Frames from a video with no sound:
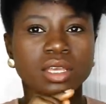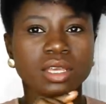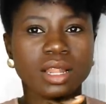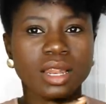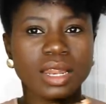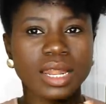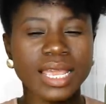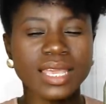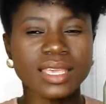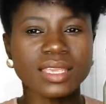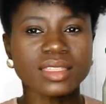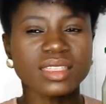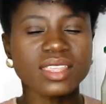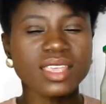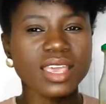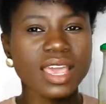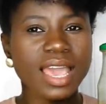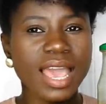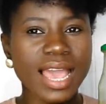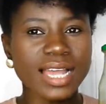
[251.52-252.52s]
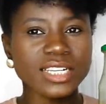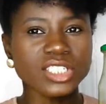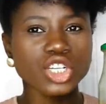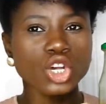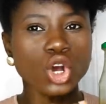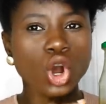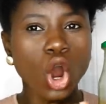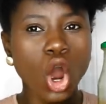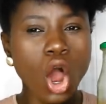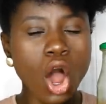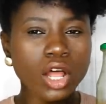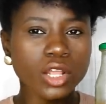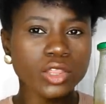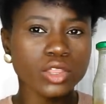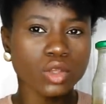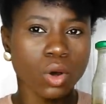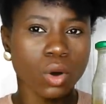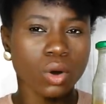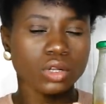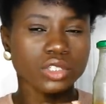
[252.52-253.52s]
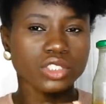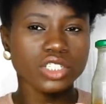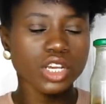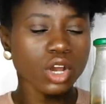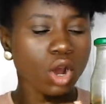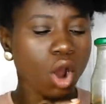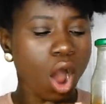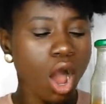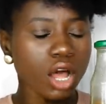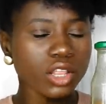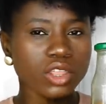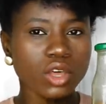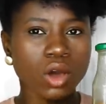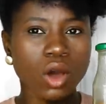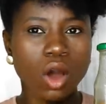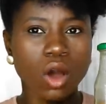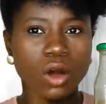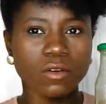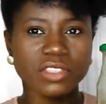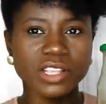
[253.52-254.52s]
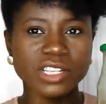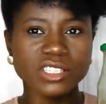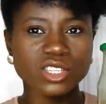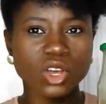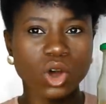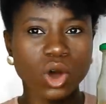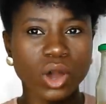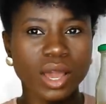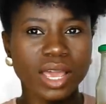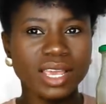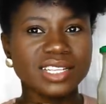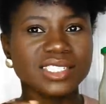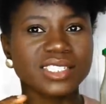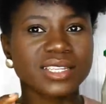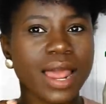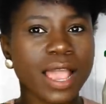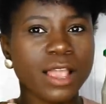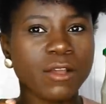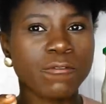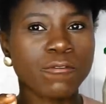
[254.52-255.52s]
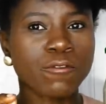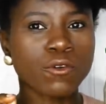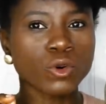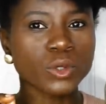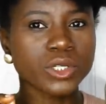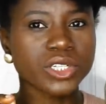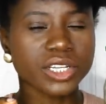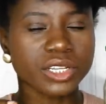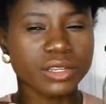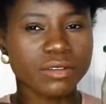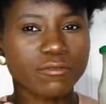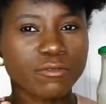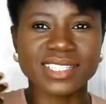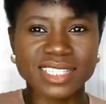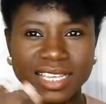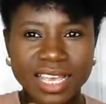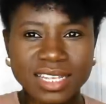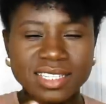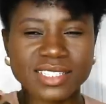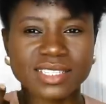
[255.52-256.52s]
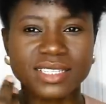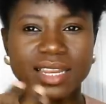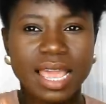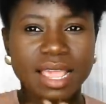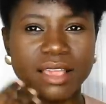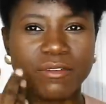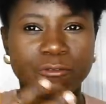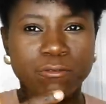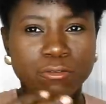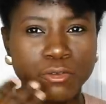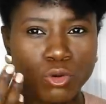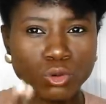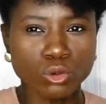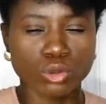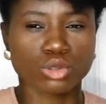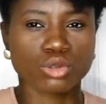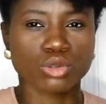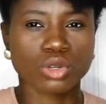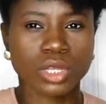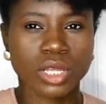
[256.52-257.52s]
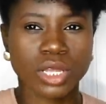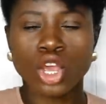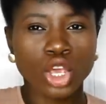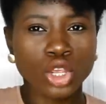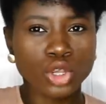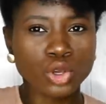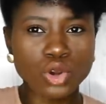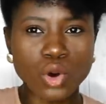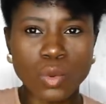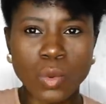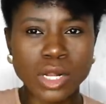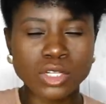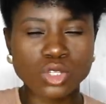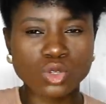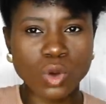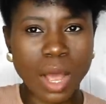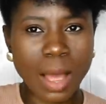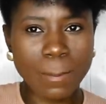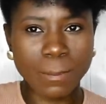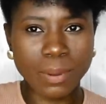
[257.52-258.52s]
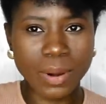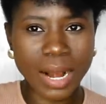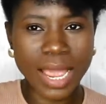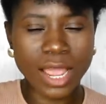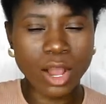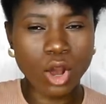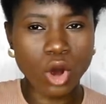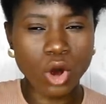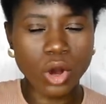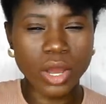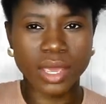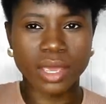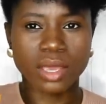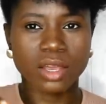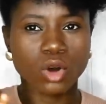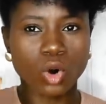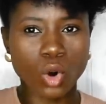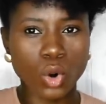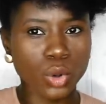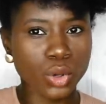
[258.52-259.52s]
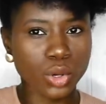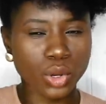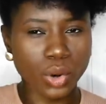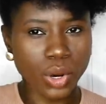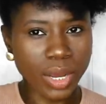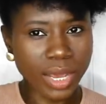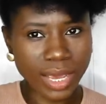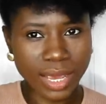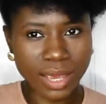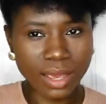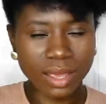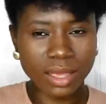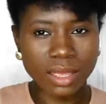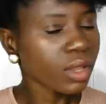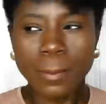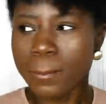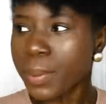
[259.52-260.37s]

Like the hair, the odor of this oil is like food, scents like food. You don't want to apply oil on your hair.